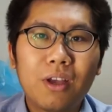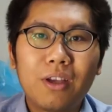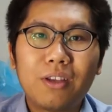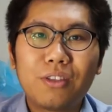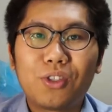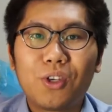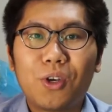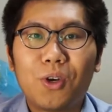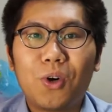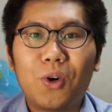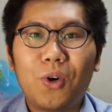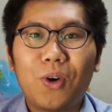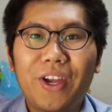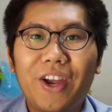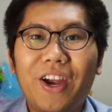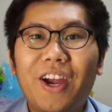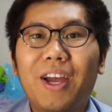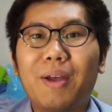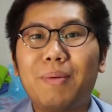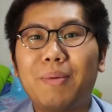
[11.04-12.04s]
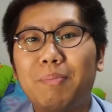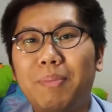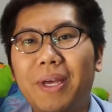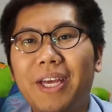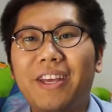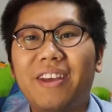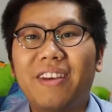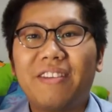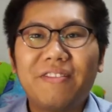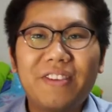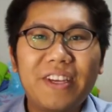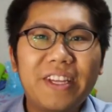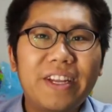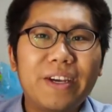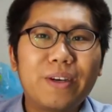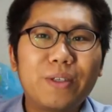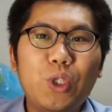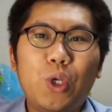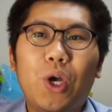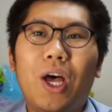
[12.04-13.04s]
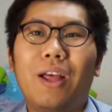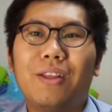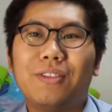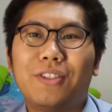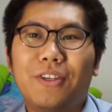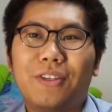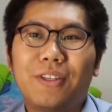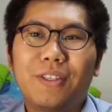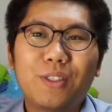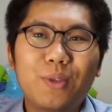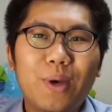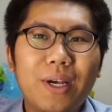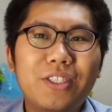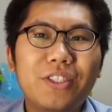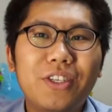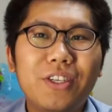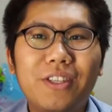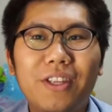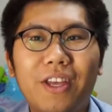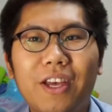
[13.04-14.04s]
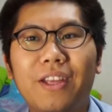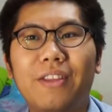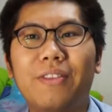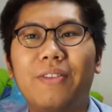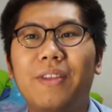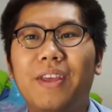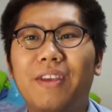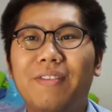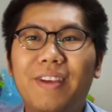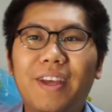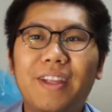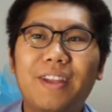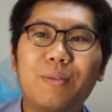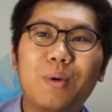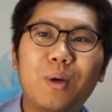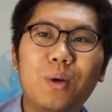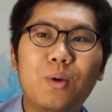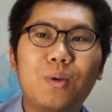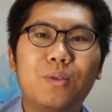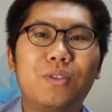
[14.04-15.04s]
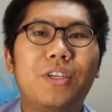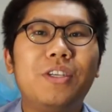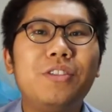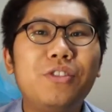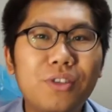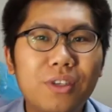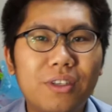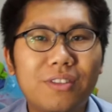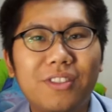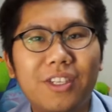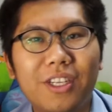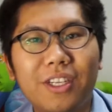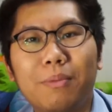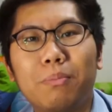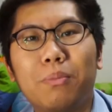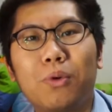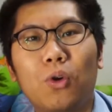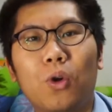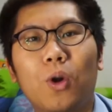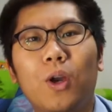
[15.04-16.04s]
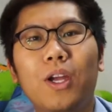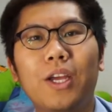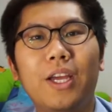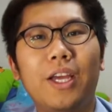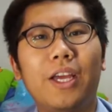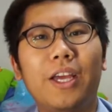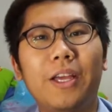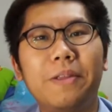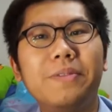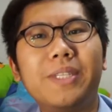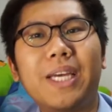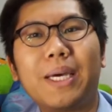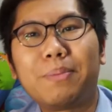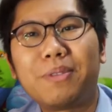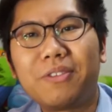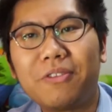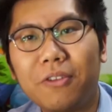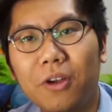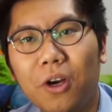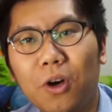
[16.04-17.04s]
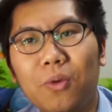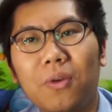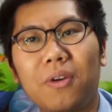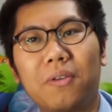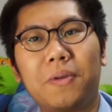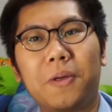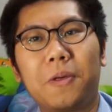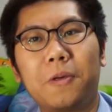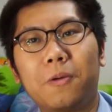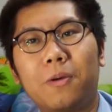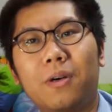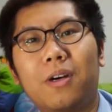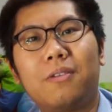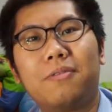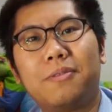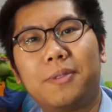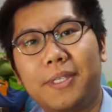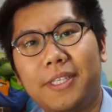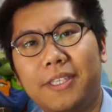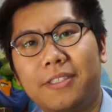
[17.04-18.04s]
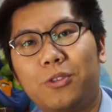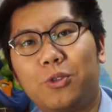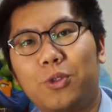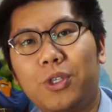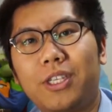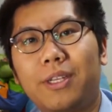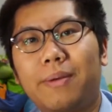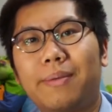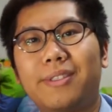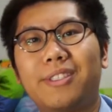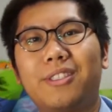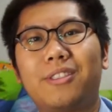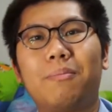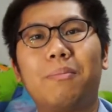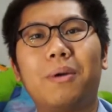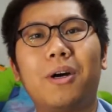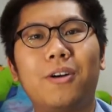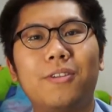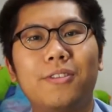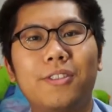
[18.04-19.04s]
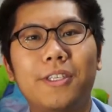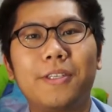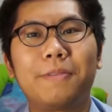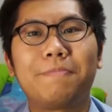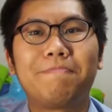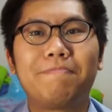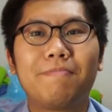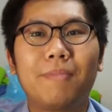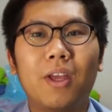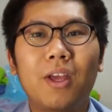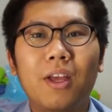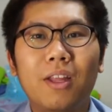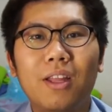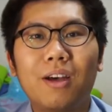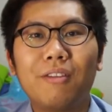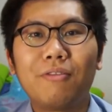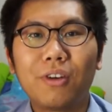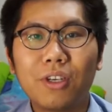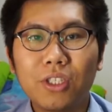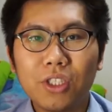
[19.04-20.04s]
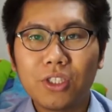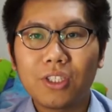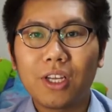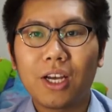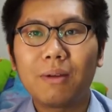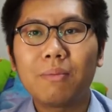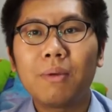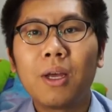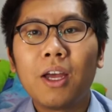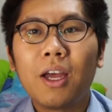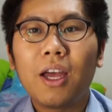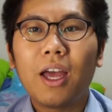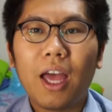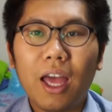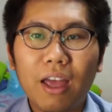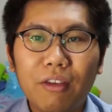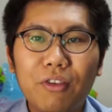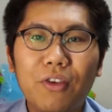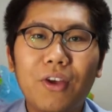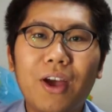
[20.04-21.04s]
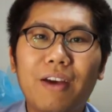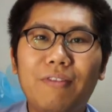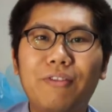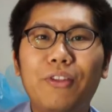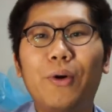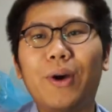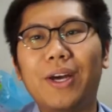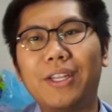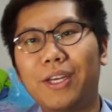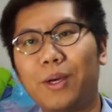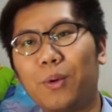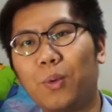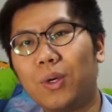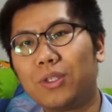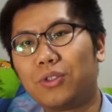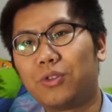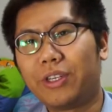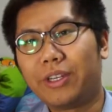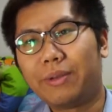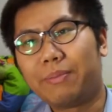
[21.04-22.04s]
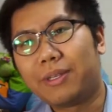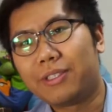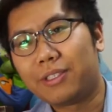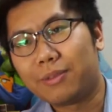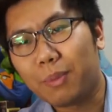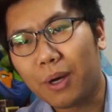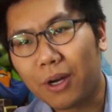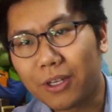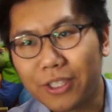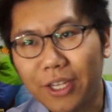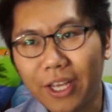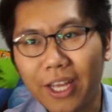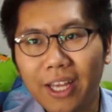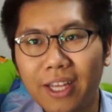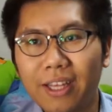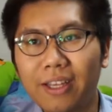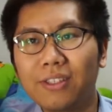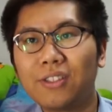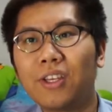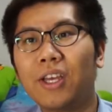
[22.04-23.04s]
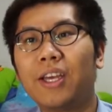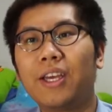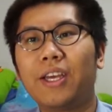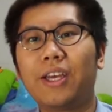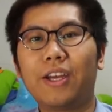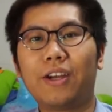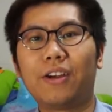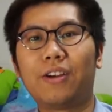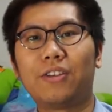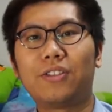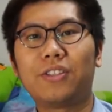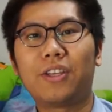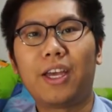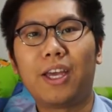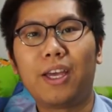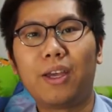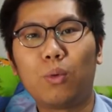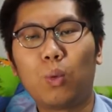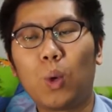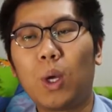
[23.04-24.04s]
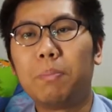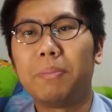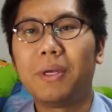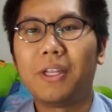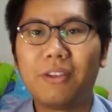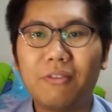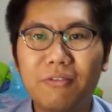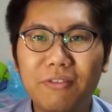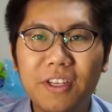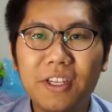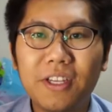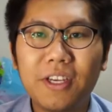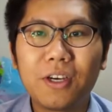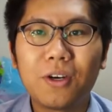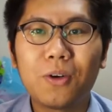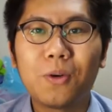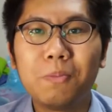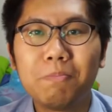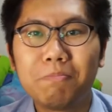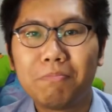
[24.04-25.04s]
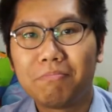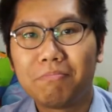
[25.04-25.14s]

So here I am making a video to answer this question and give anyone who's interested a more in-depth overview of what is street epistemology. Now first up, if you have no idea what street epistemology is, here's a 1 minute video.